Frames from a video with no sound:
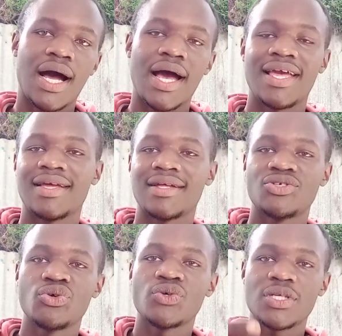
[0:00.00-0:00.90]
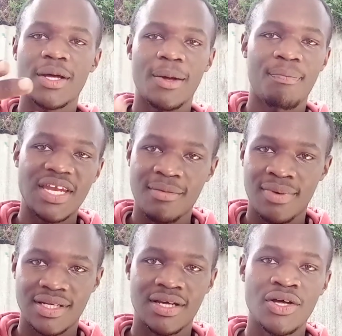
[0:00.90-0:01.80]
I chose
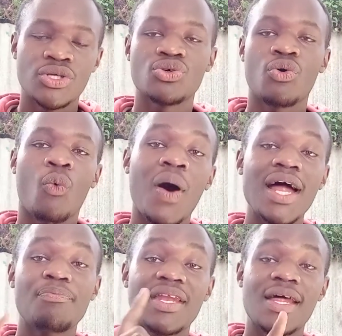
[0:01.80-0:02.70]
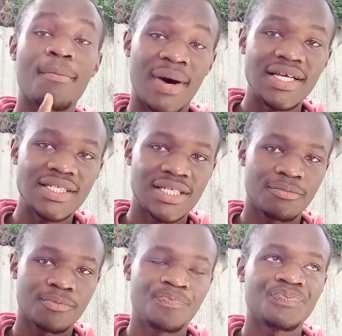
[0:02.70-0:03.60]
petabyte. So 1 petabyte
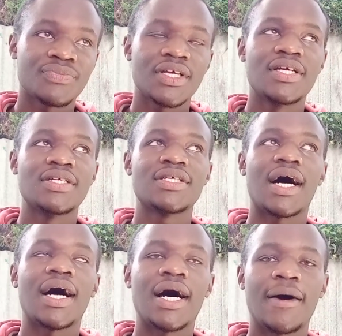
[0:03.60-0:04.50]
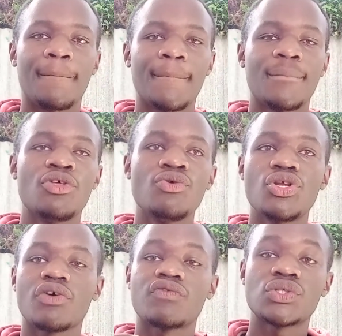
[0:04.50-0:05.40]
is a
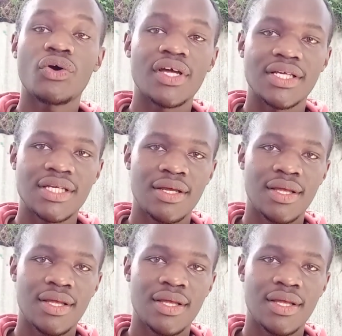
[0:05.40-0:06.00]
unit of storage